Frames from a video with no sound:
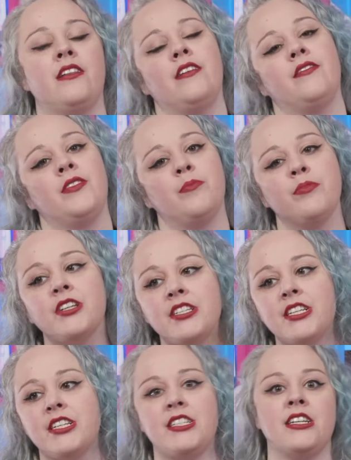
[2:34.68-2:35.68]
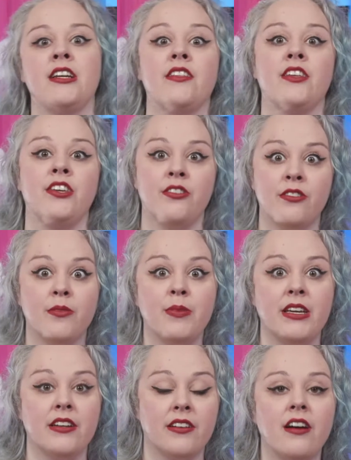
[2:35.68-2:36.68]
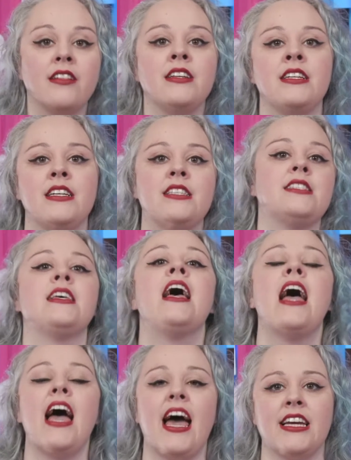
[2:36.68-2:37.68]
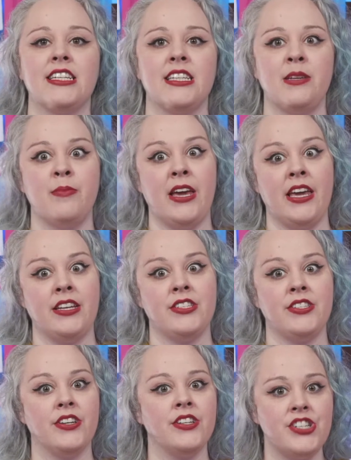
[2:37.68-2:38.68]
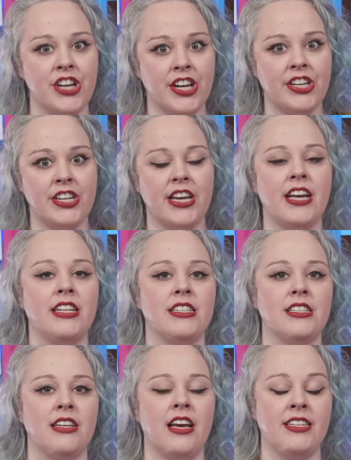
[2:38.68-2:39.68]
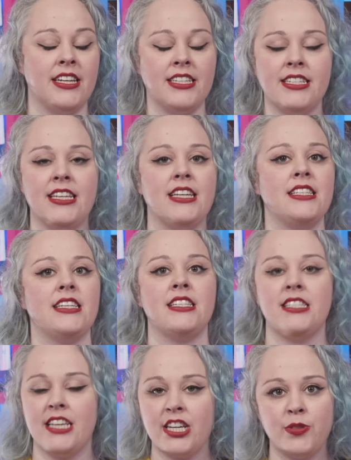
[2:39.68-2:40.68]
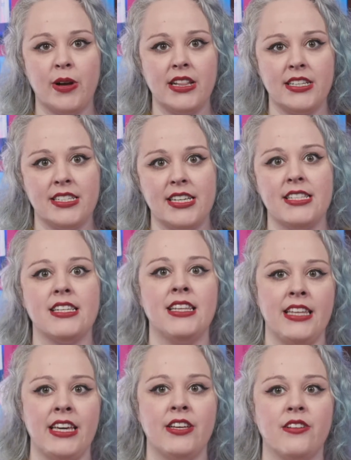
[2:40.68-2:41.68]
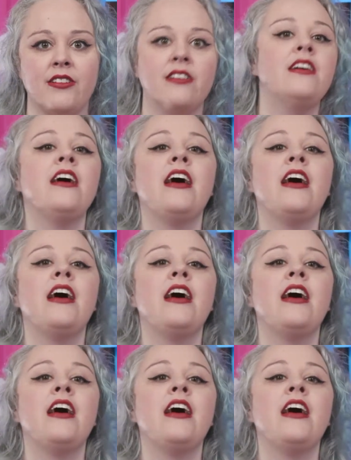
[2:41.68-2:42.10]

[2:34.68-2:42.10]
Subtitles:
lot of the British and other European colonists actually made certain gender and identities and sexualities illegal.